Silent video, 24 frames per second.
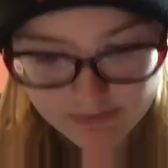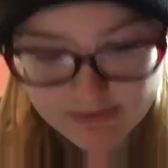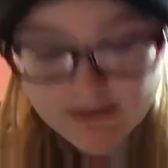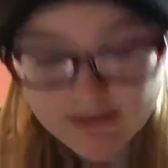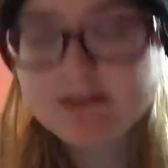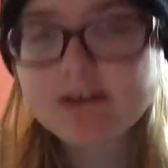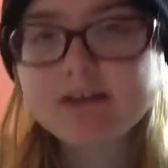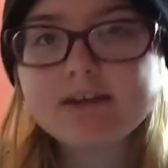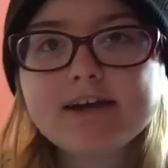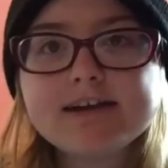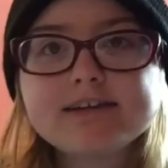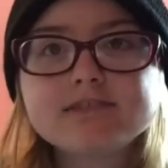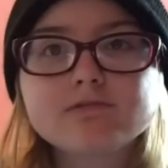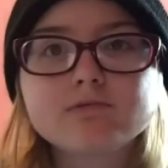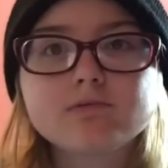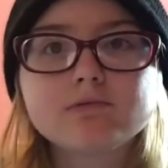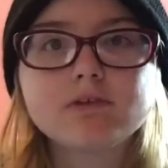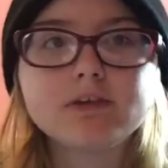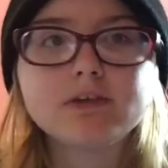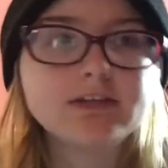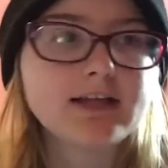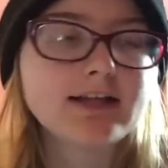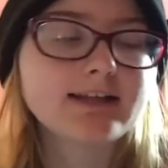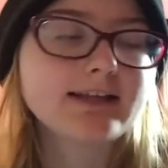yeah, he has,
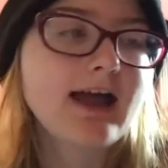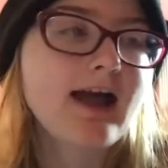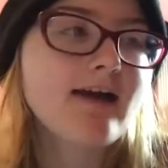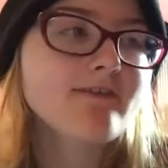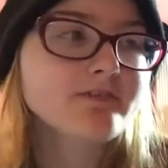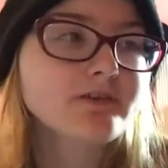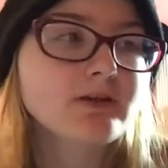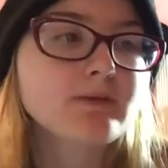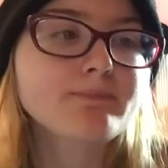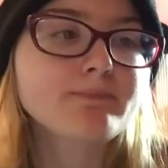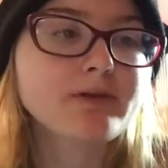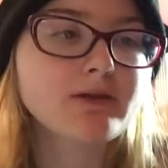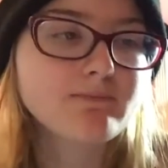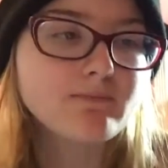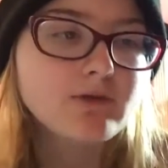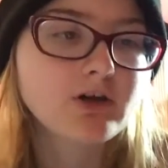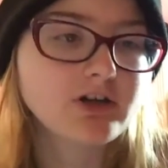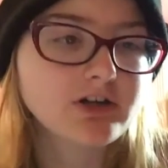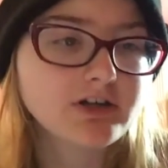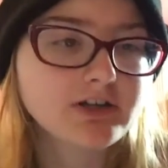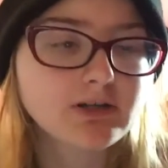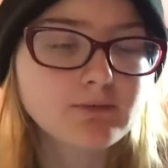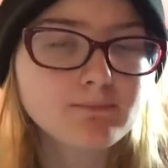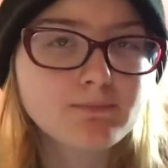he has having a big
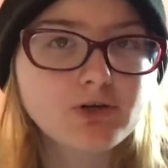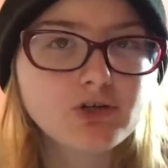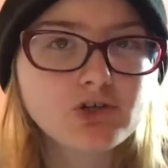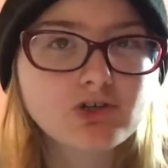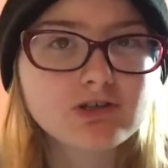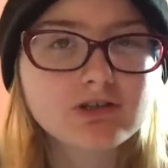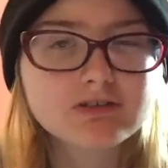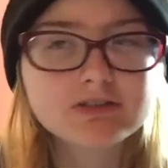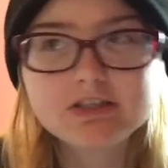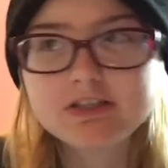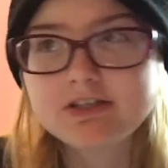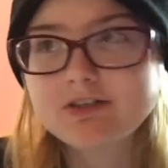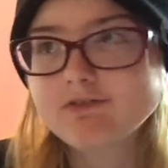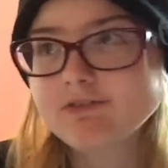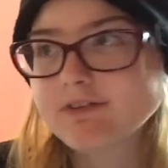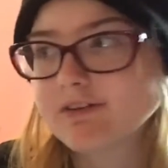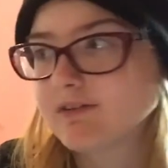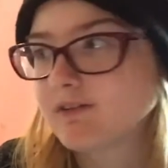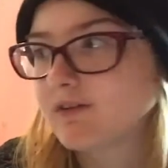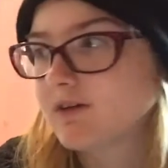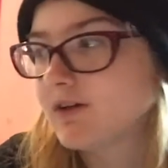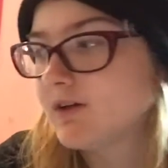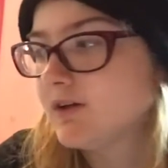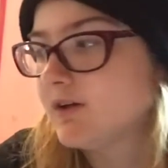marketing push on them,
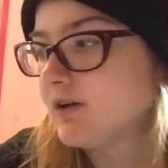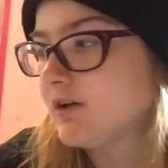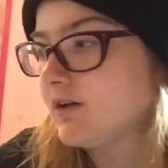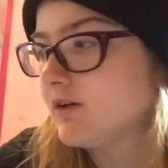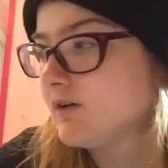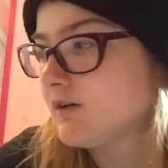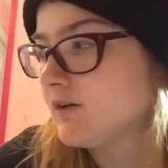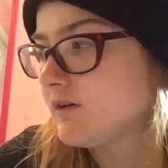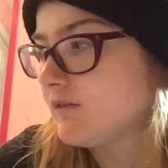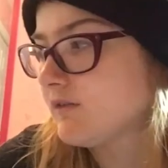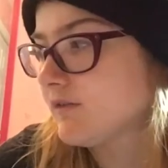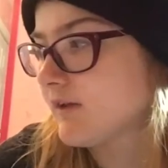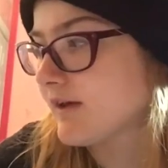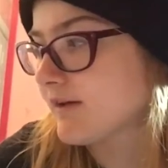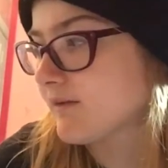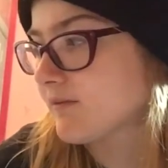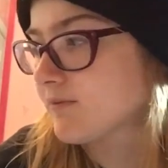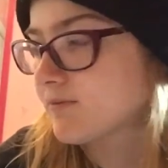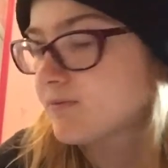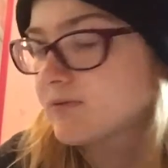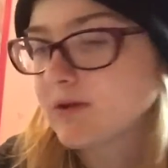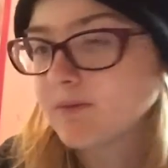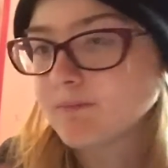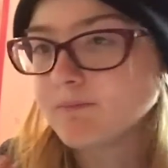and like
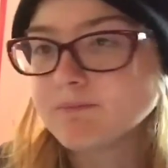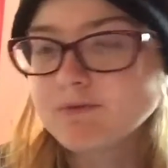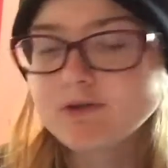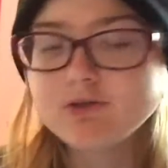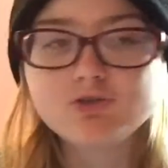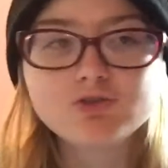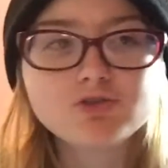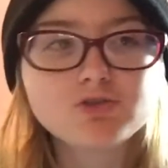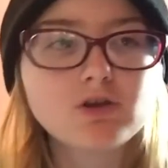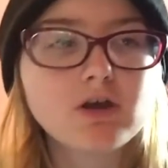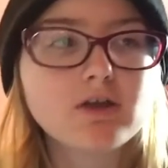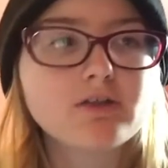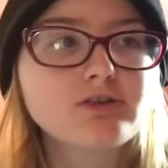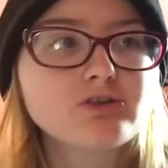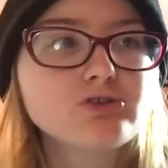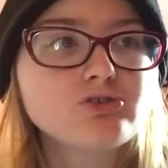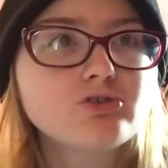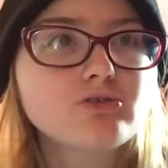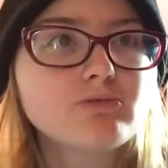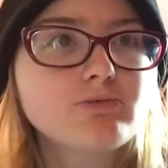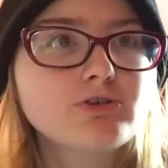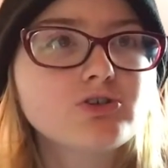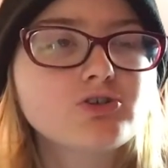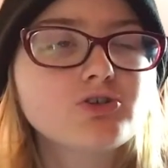some YouTube, other
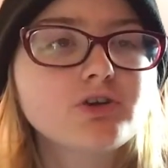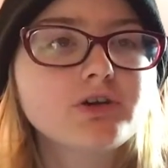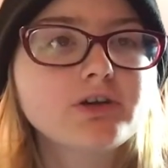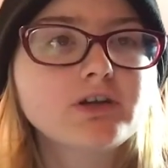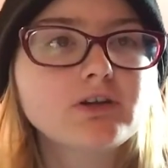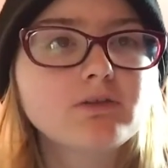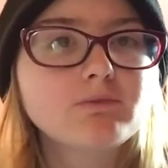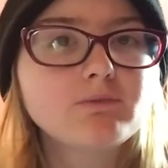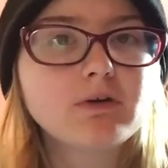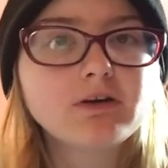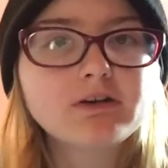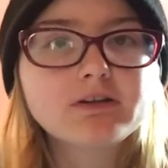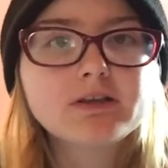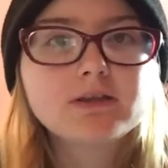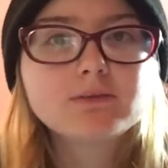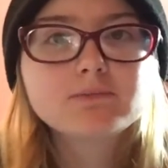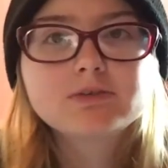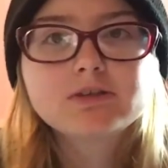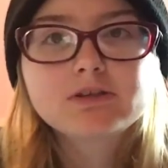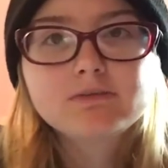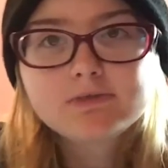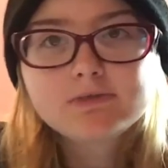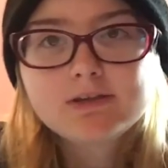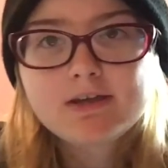YouTubers joining, and one of them
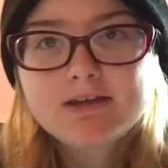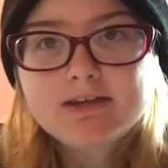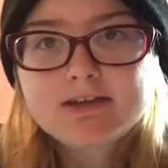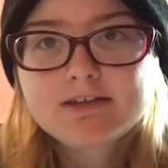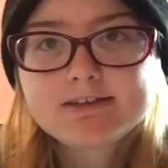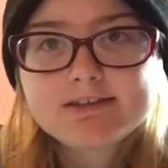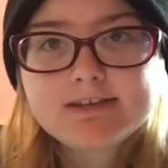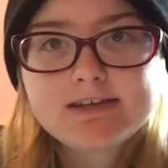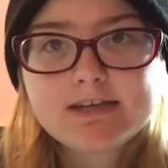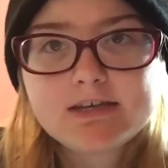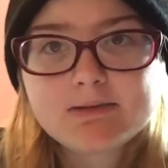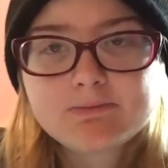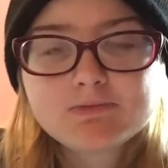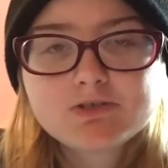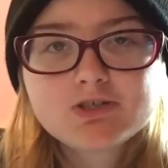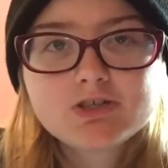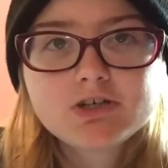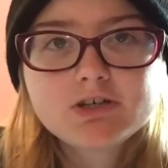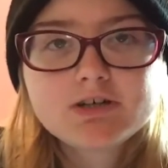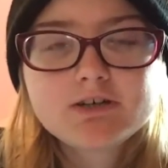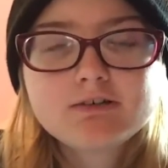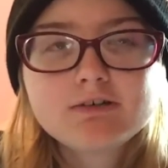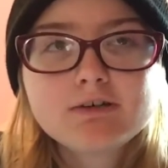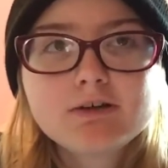seems like it's
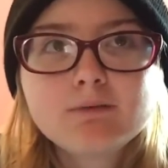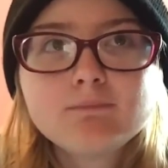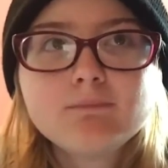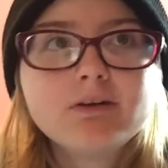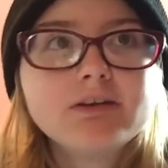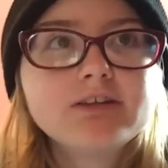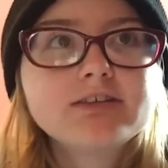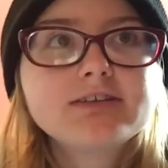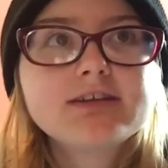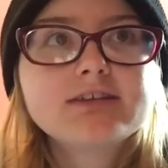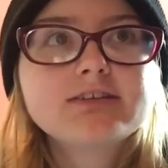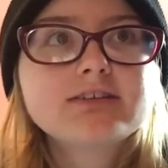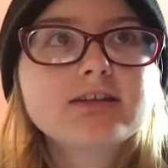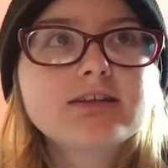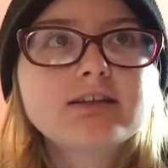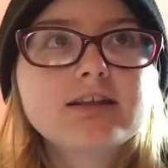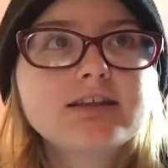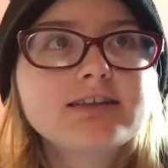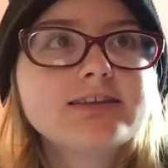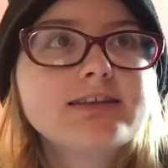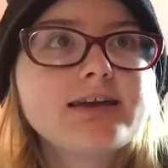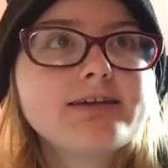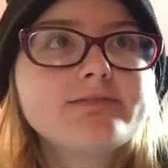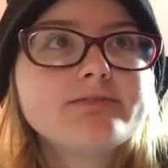Keemstar, but he says like
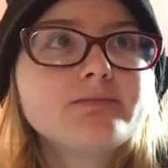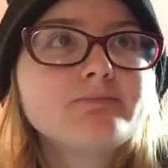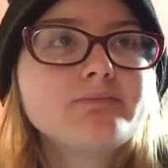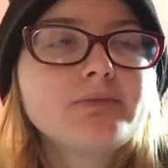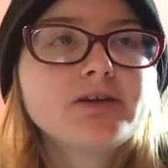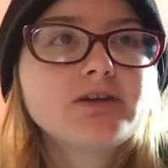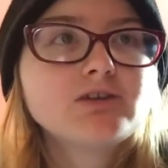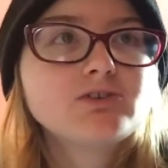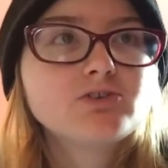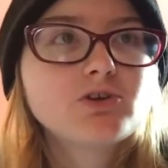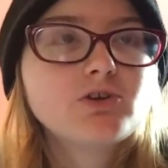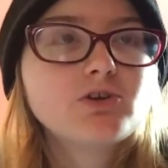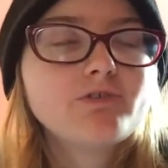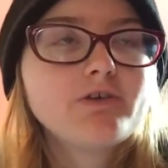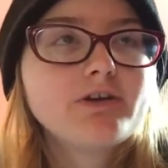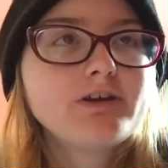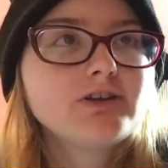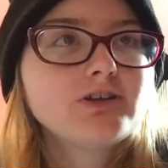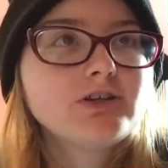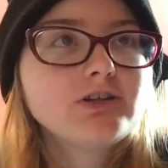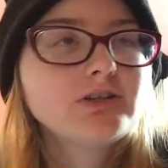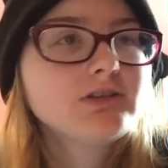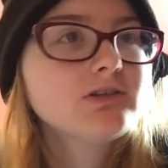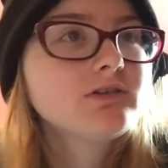the seven biggest
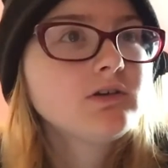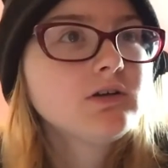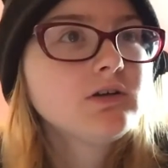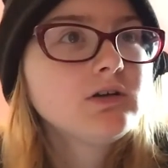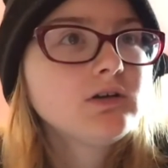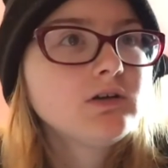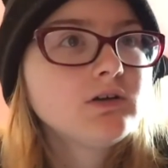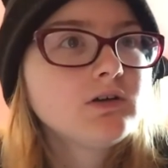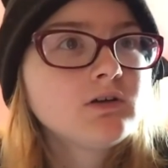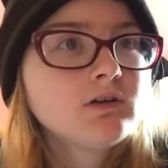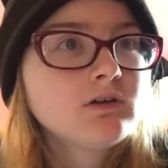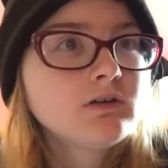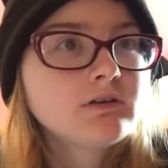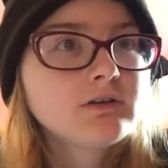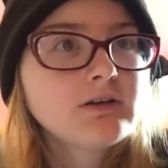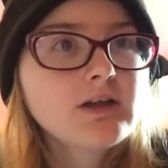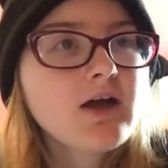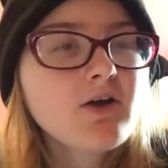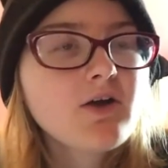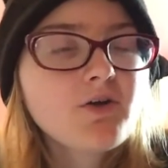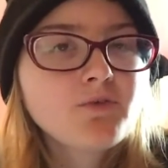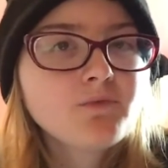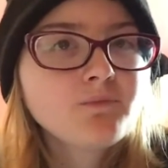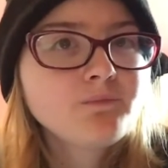creators.
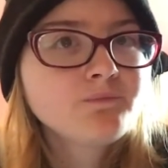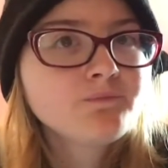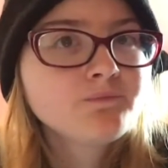Now,